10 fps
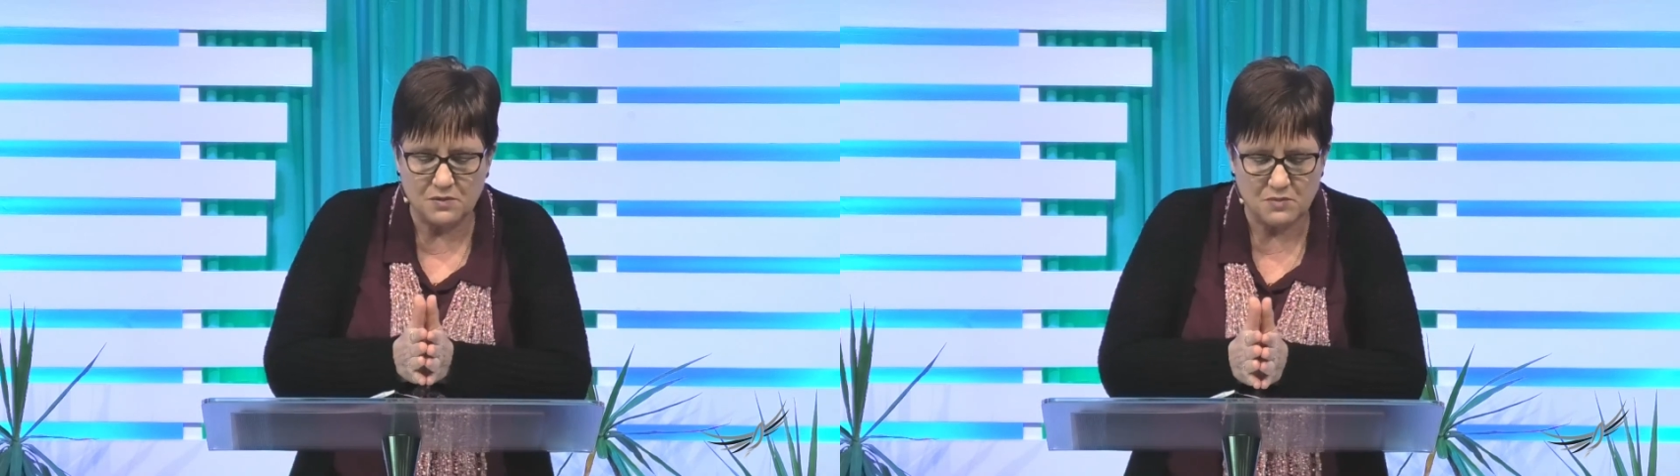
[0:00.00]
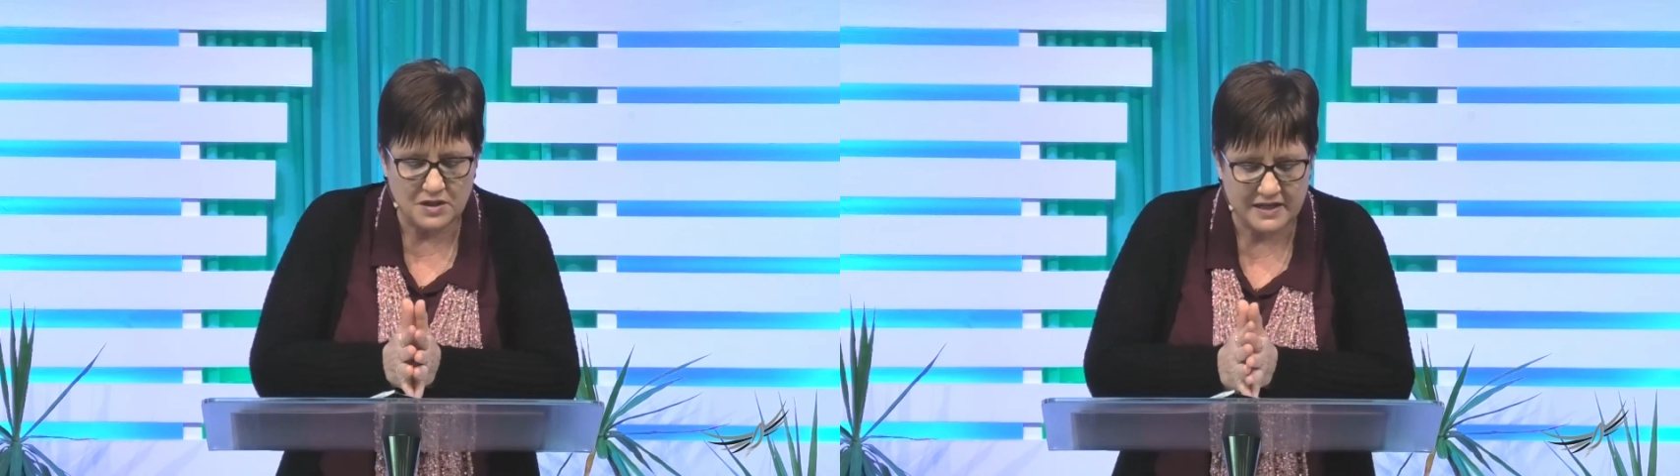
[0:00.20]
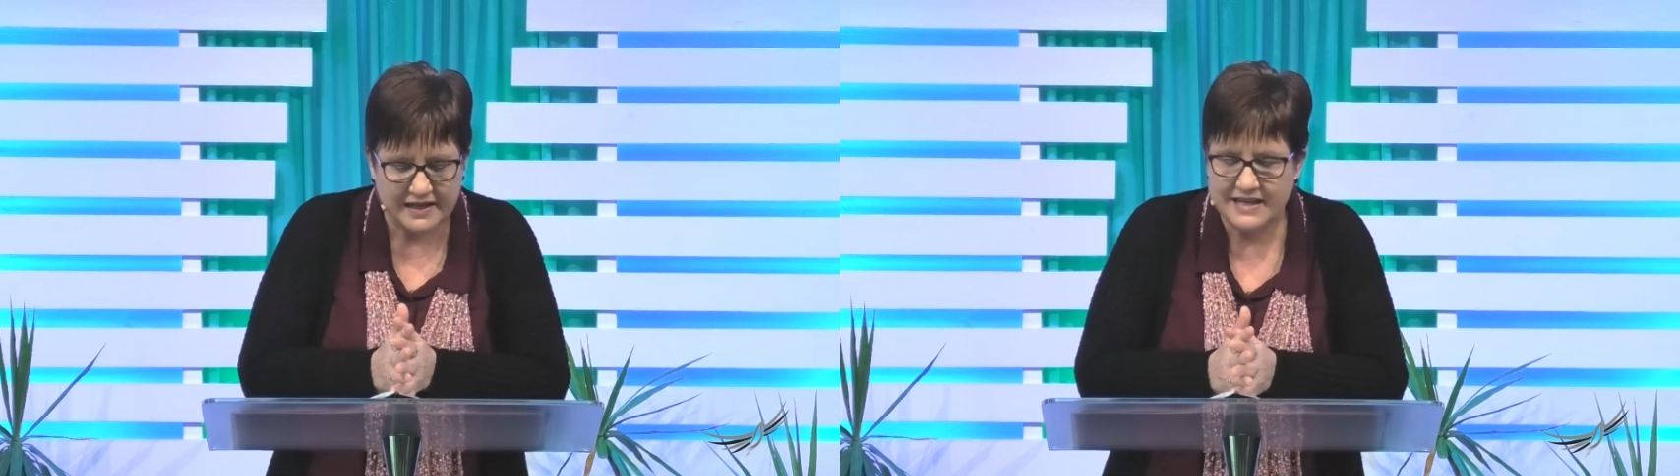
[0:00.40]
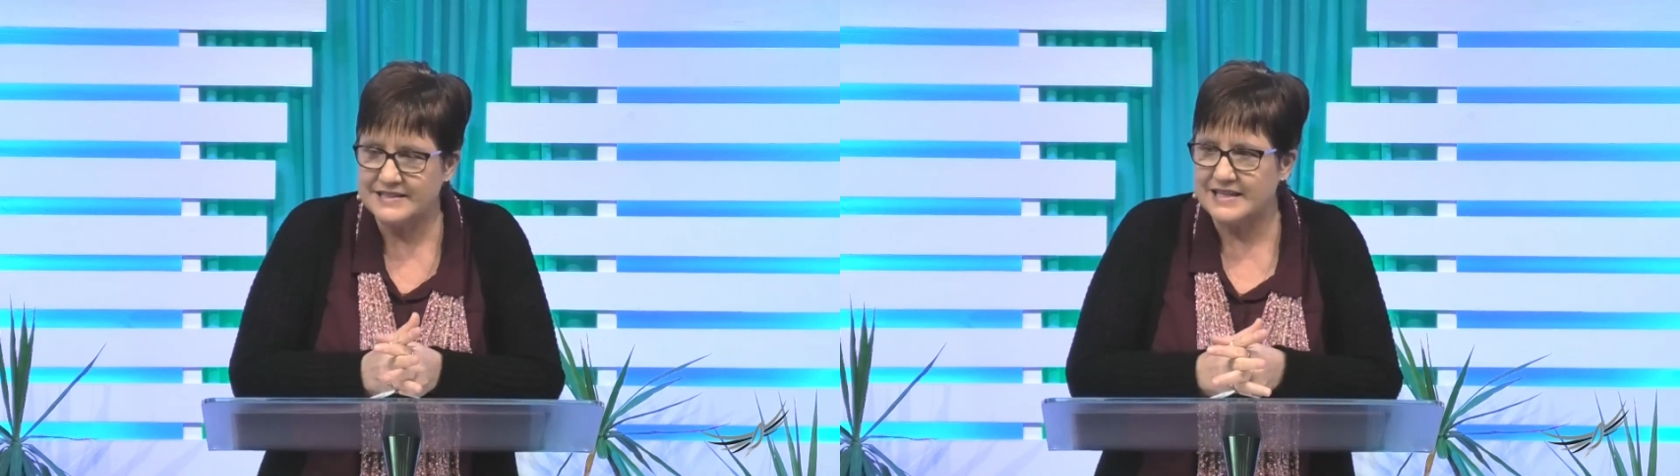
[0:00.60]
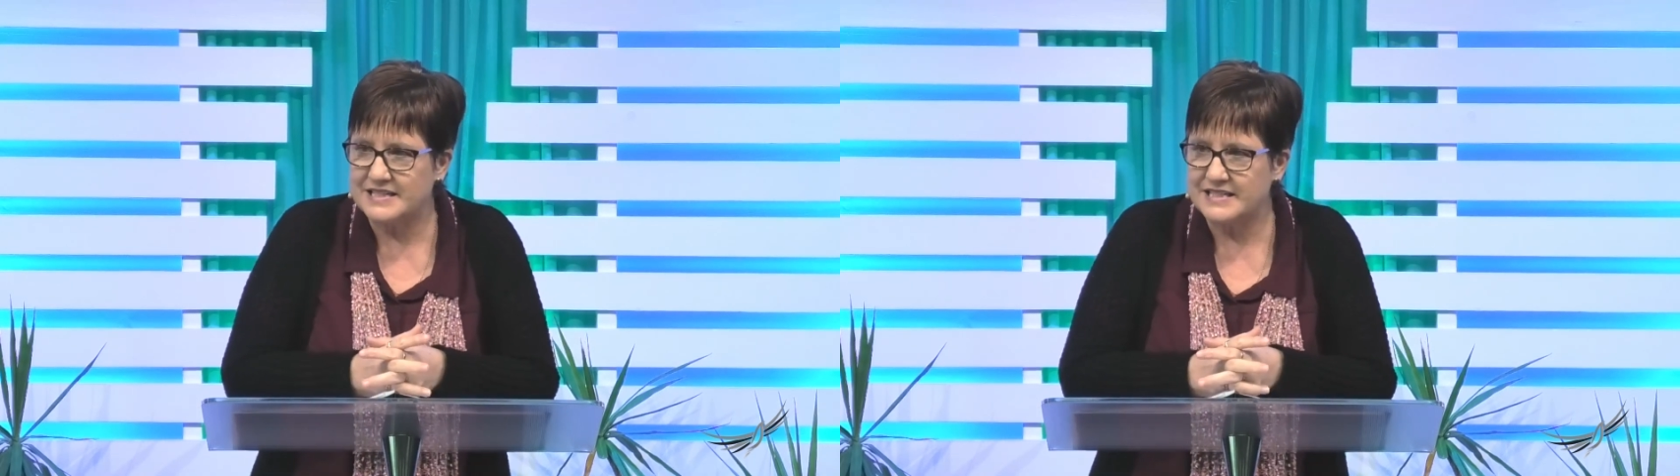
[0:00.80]
community
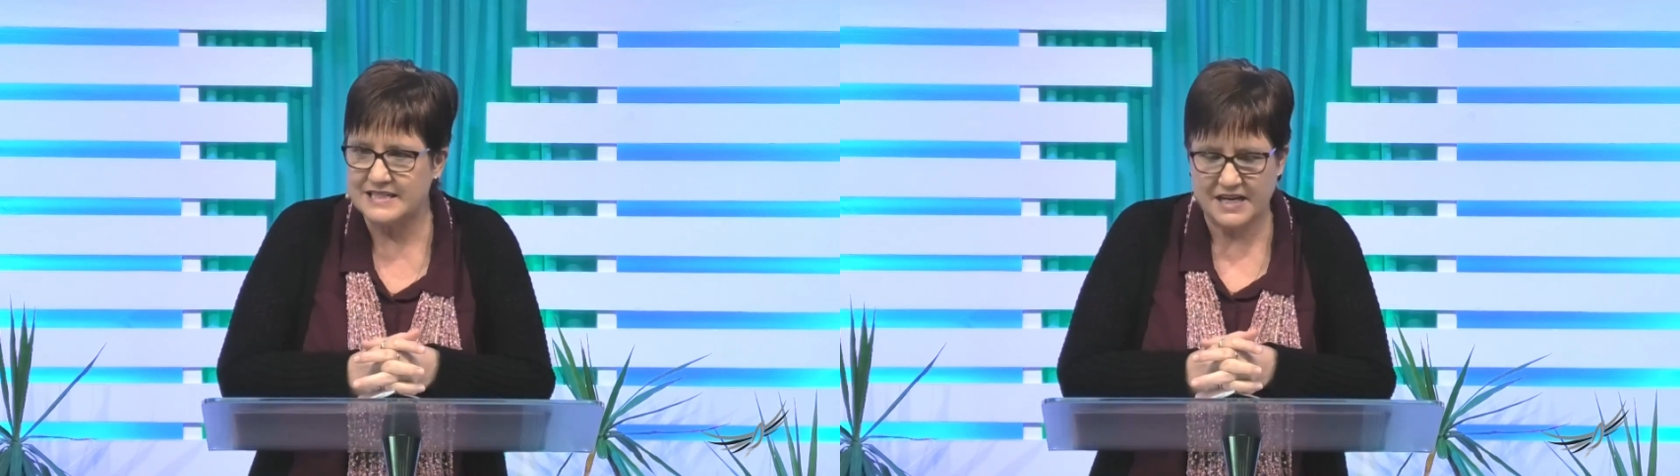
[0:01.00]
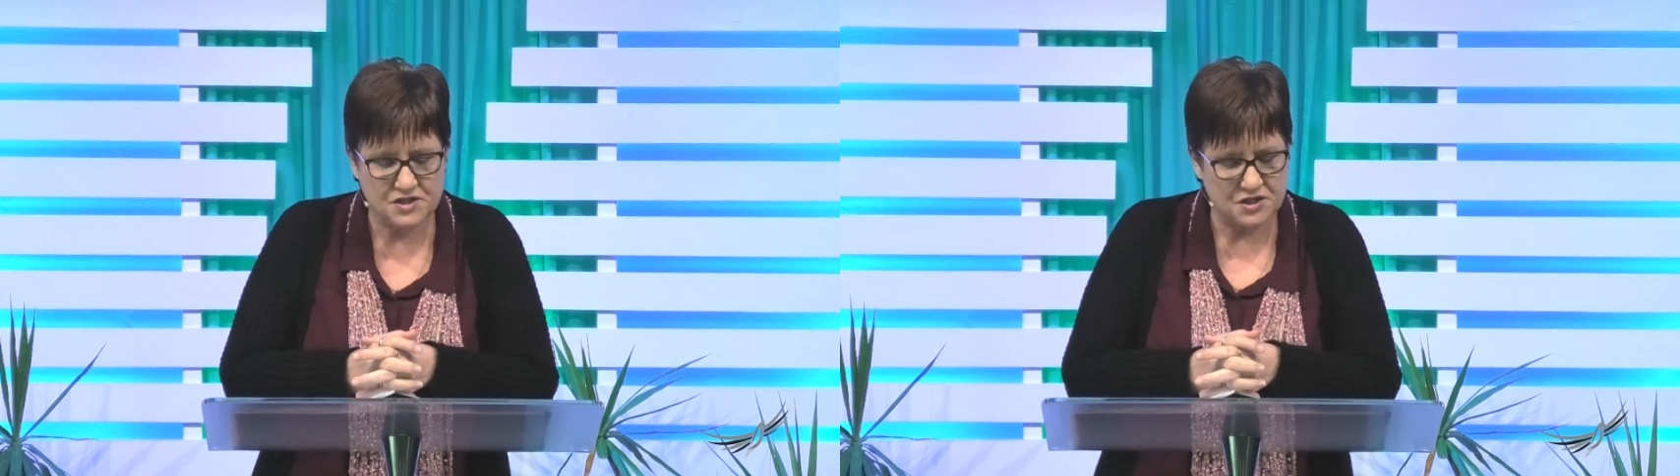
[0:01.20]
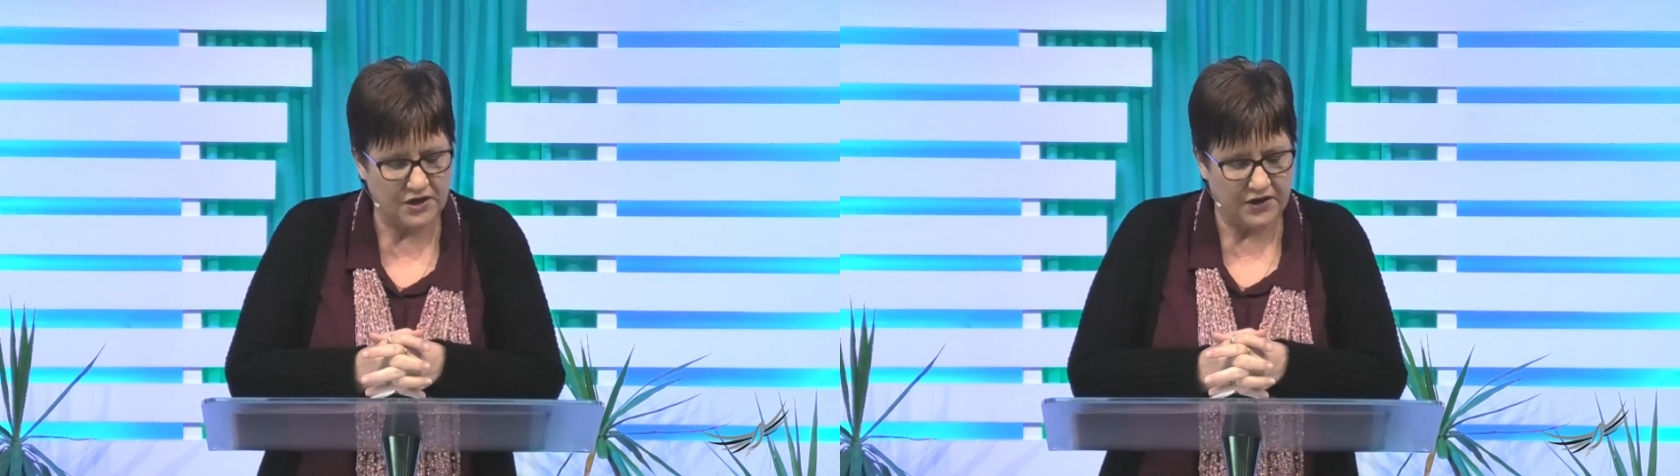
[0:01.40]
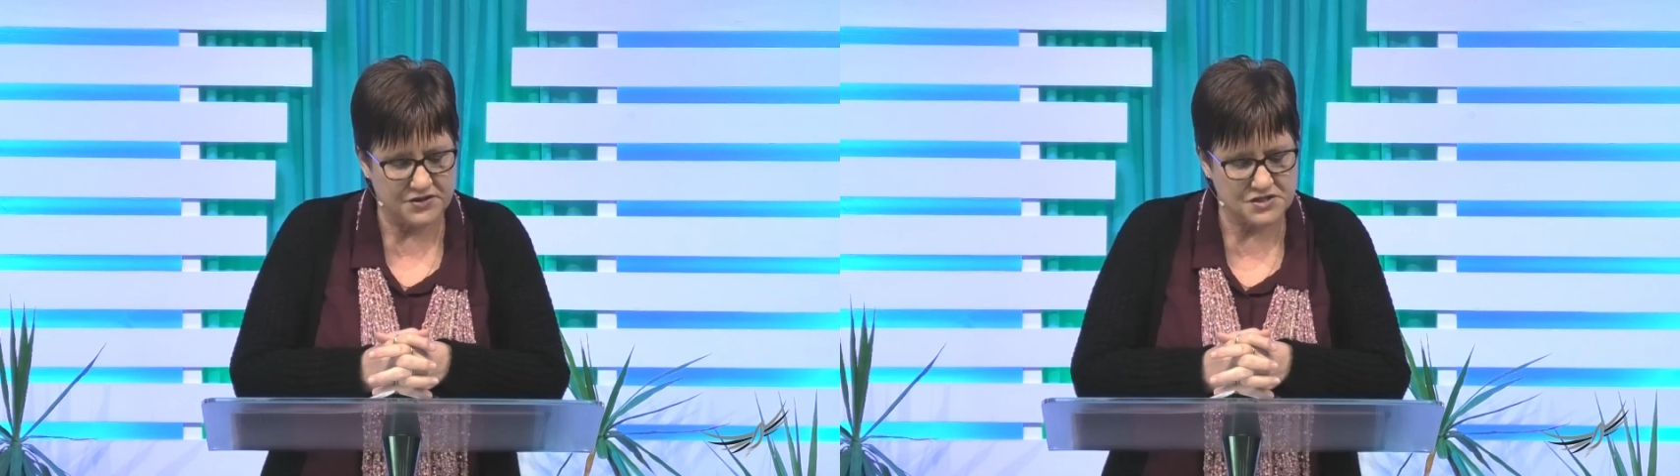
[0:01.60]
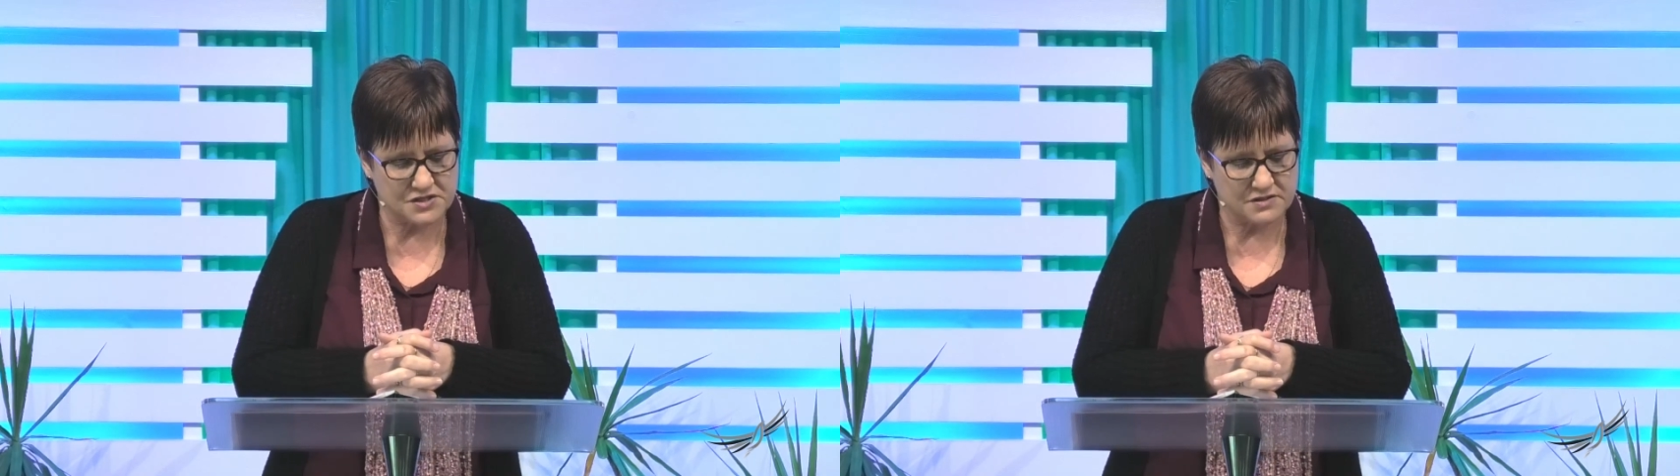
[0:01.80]
such as our
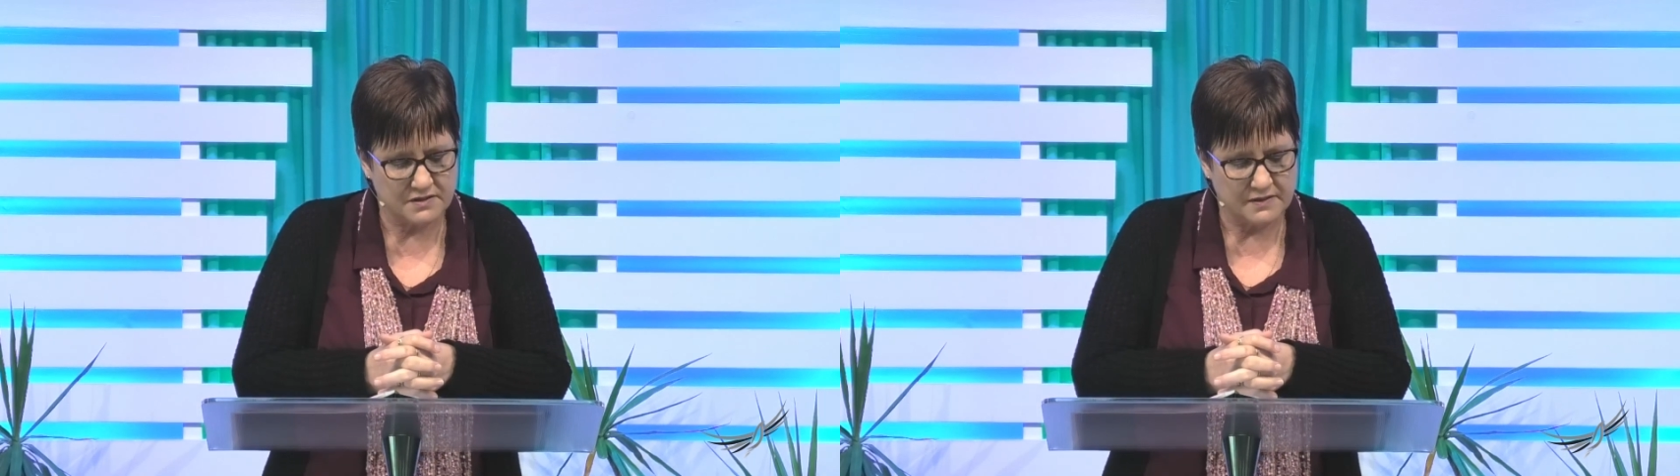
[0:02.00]
church?